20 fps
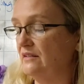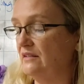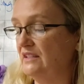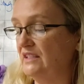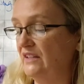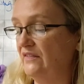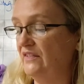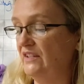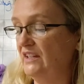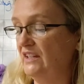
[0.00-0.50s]

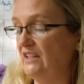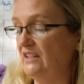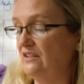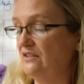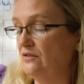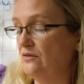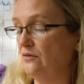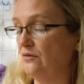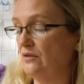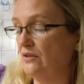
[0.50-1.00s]

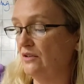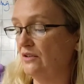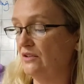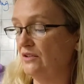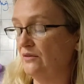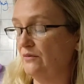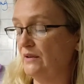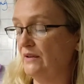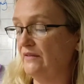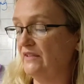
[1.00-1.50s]
dividend, or
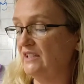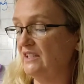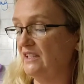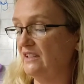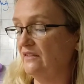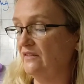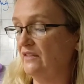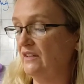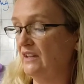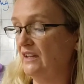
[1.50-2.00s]

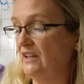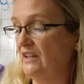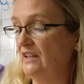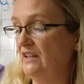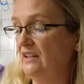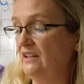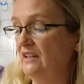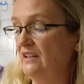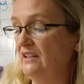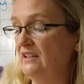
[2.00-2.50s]
derivative?
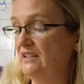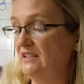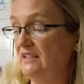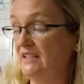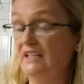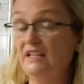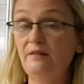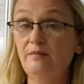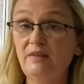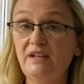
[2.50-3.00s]

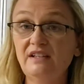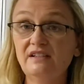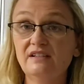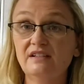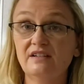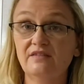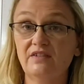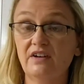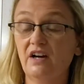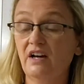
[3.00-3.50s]
D means
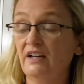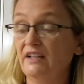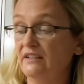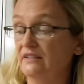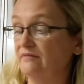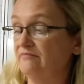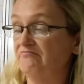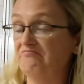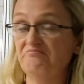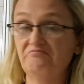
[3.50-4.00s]
divide.
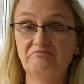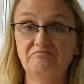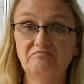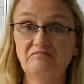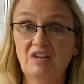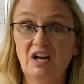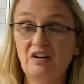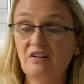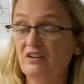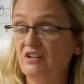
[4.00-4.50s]

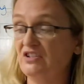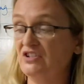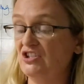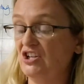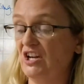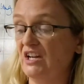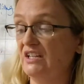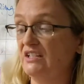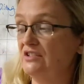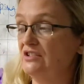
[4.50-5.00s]
Not going to
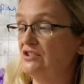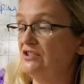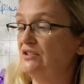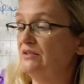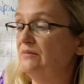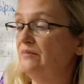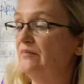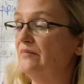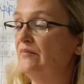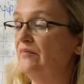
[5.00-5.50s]
change.
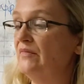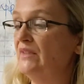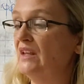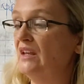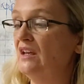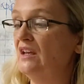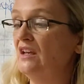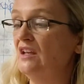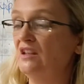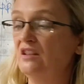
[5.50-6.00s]

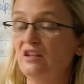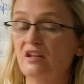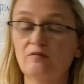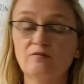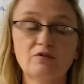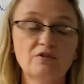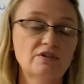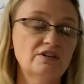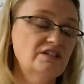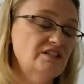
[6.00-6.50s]
Then
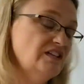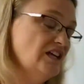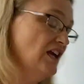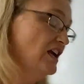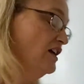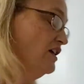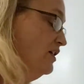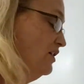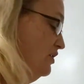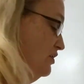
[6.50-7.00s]
we're going to
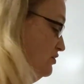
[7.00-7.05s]
take